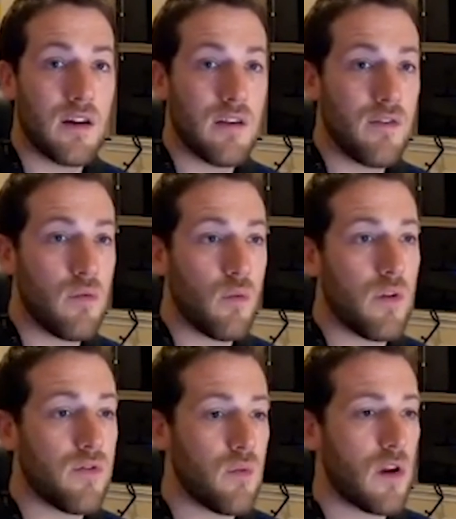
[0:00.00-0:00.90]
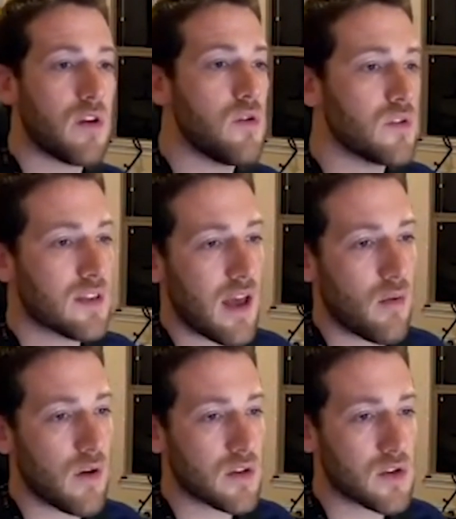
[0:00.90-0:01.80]
if you want to use it
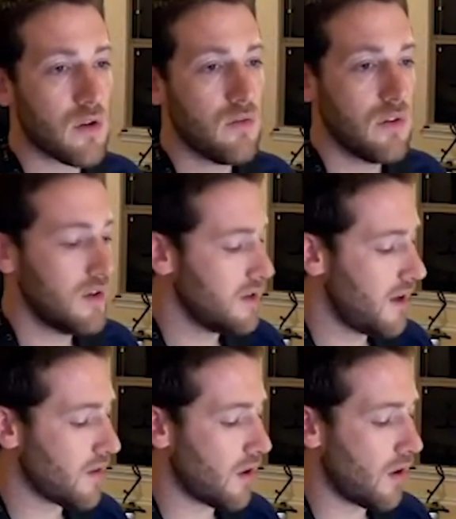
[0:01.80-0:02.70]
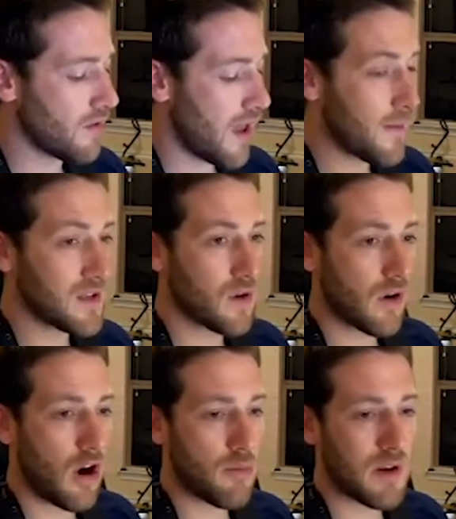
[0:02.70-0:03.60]
that way. So yeah, the MXR
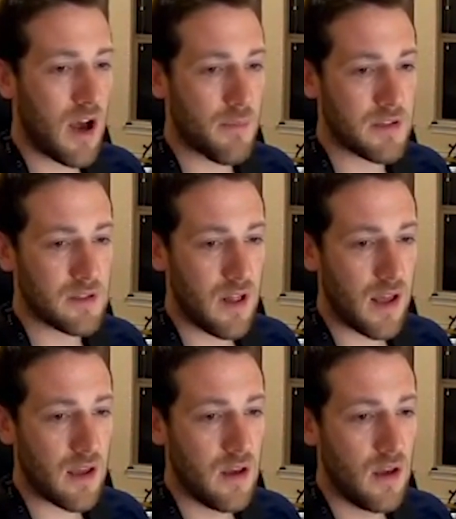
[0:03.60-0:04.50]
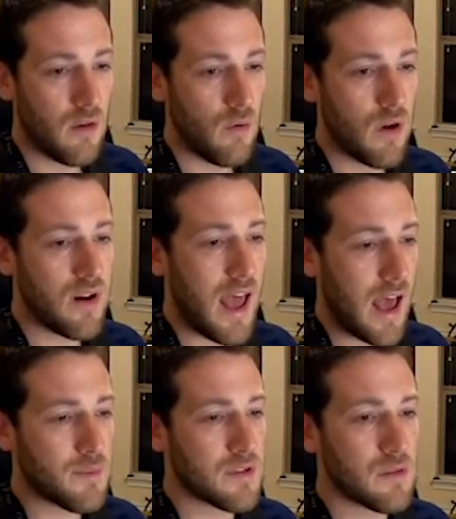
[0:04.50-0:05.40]
carbon copy delay. What an
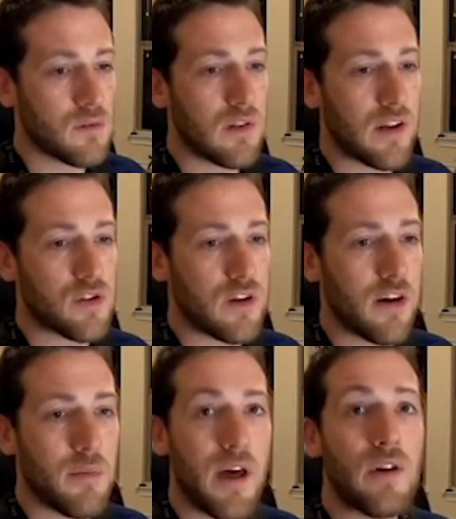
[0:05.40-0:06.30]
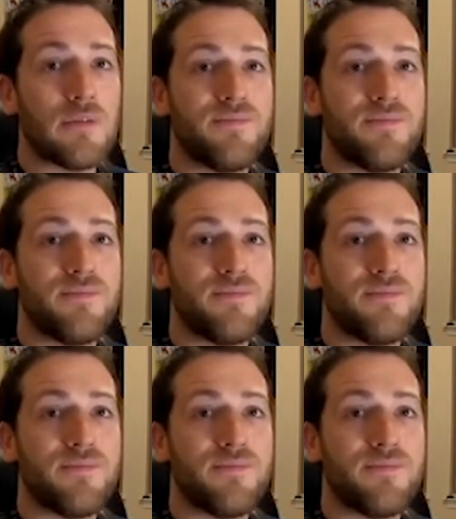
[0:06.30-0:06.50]
absolute legendary pedal.